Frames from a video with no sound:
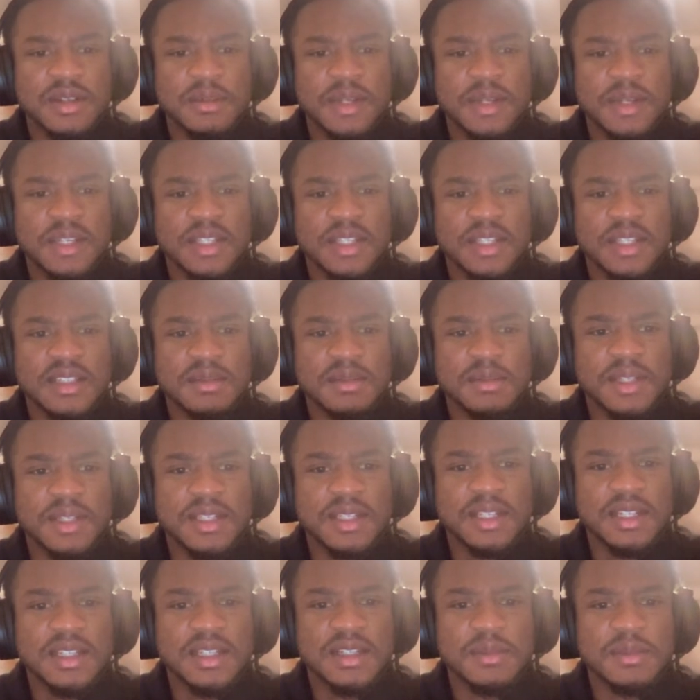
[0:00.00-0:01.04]
You're crazy
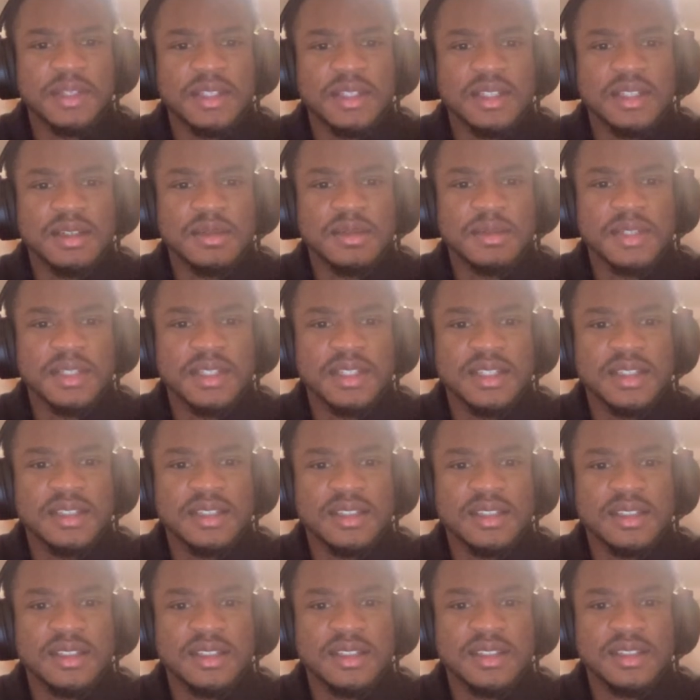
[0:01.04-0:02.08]
for
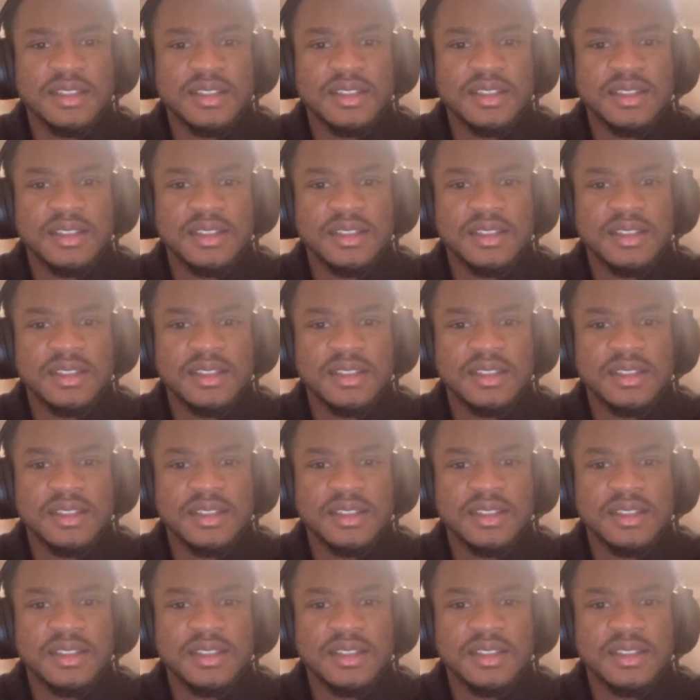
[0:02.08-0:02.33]
that, man.